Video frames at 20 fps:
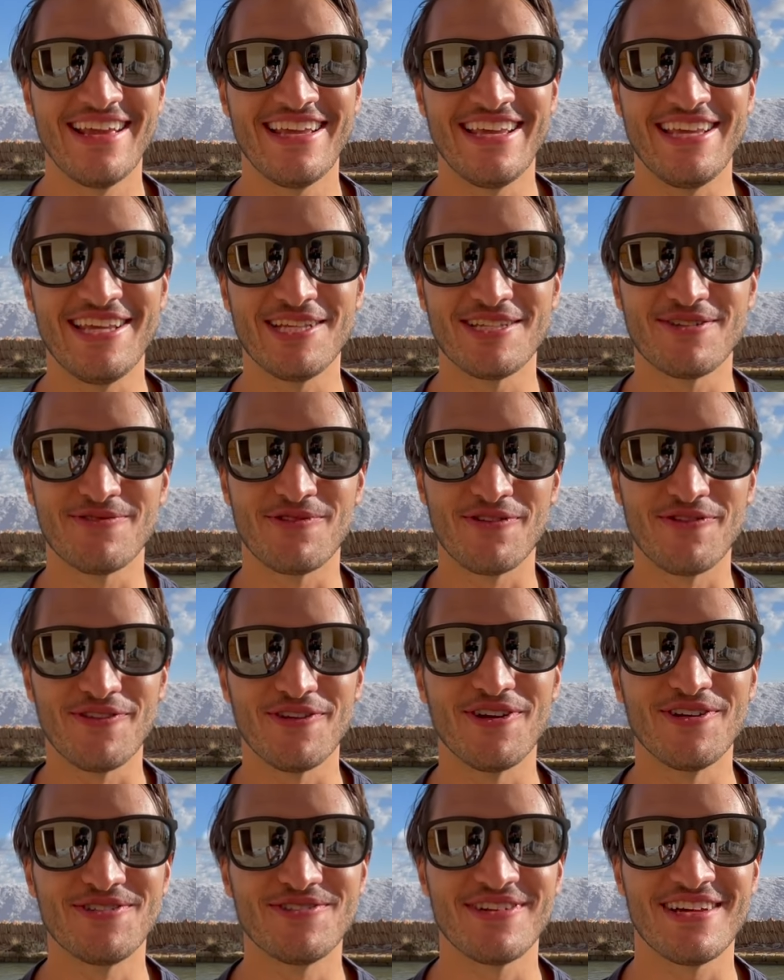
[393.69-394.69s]
He is
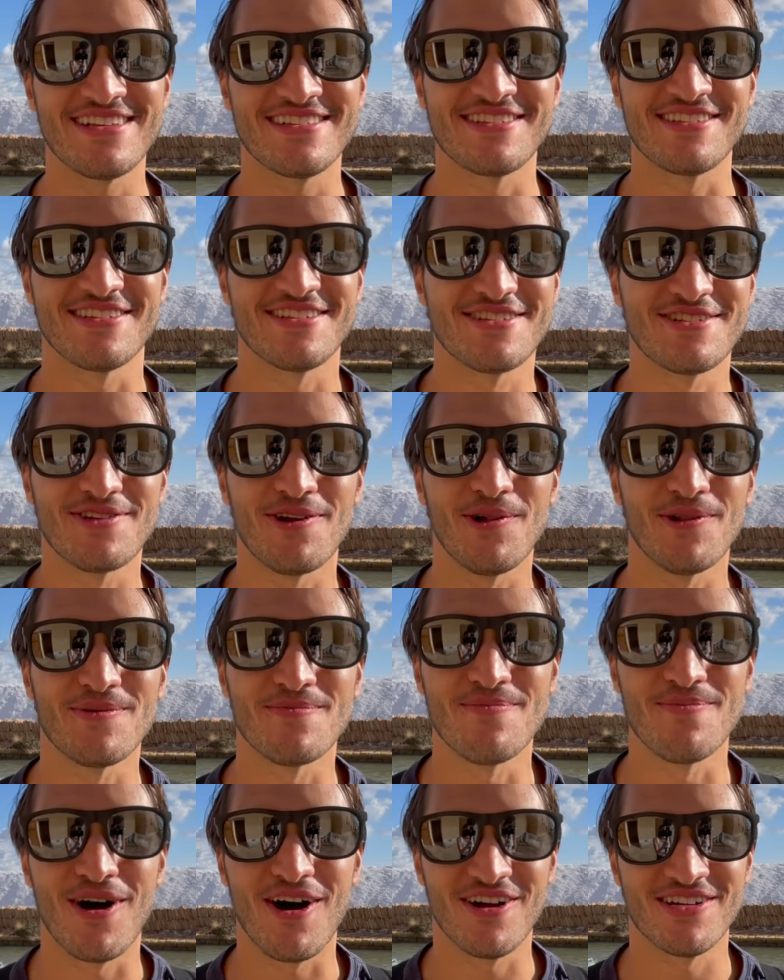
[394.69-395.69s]
referred to as the salt
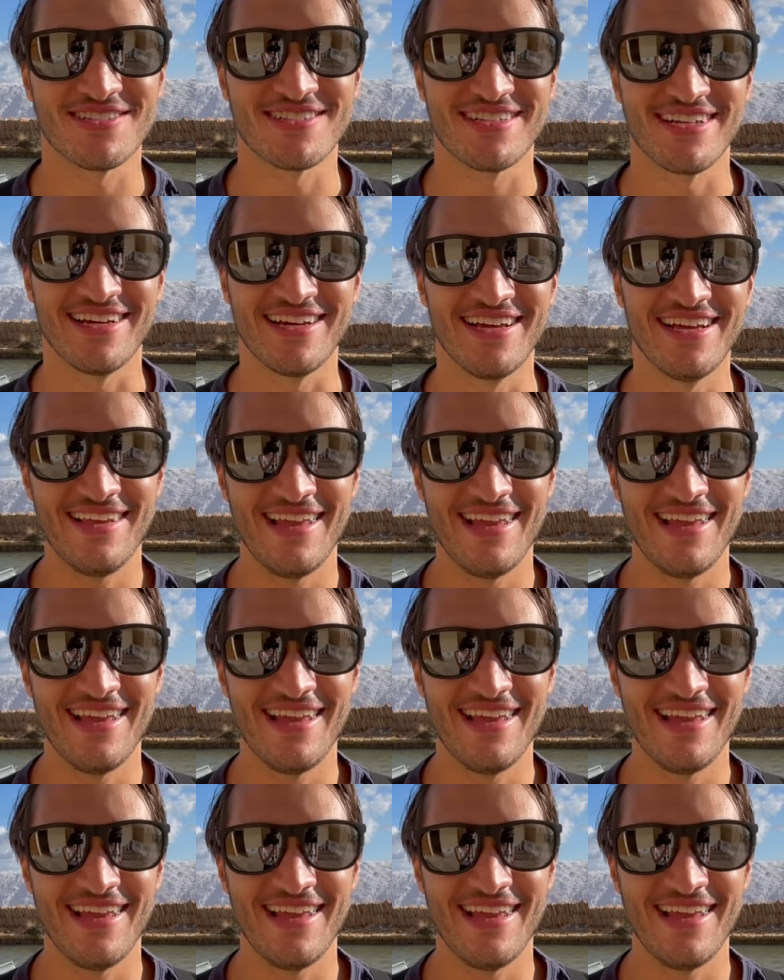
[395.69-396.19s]
master